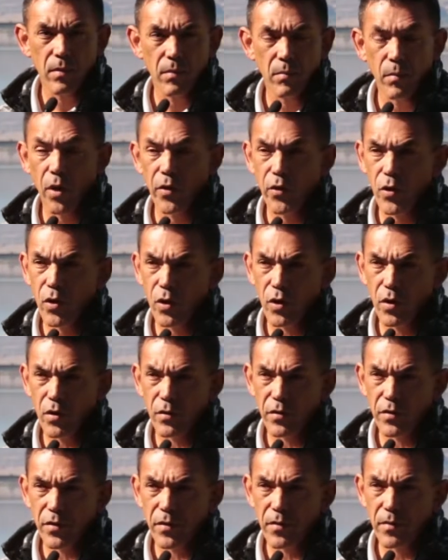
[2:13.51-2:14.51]
Mother
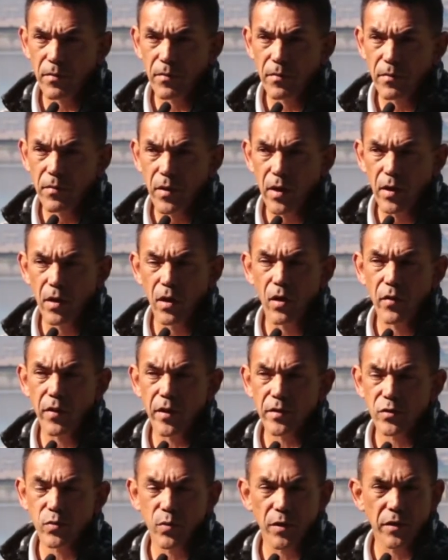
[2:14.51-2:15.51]
Earth and all
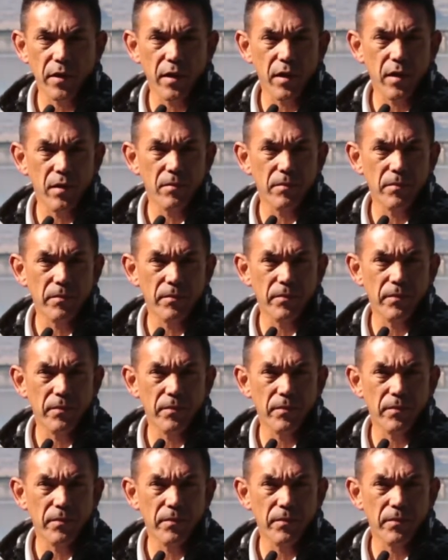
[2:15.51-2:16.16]
that's within.